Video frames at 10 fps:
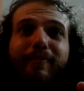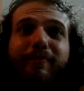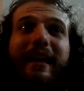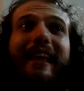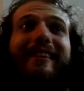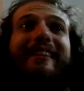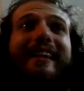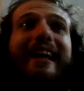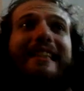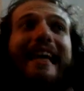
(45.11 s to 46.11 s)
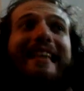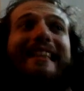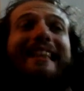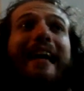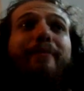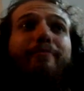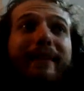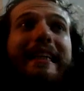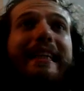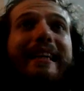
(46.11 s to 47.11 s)
be as starch as it can
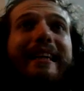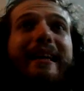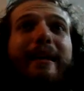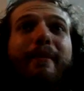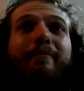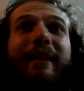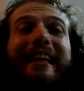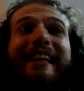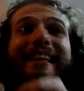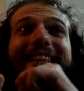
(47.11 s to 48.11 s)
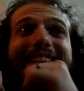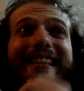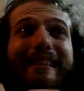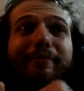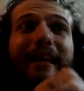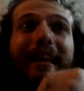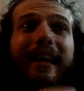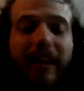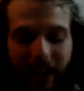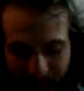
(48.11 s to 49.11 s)
be, but it is simply alone,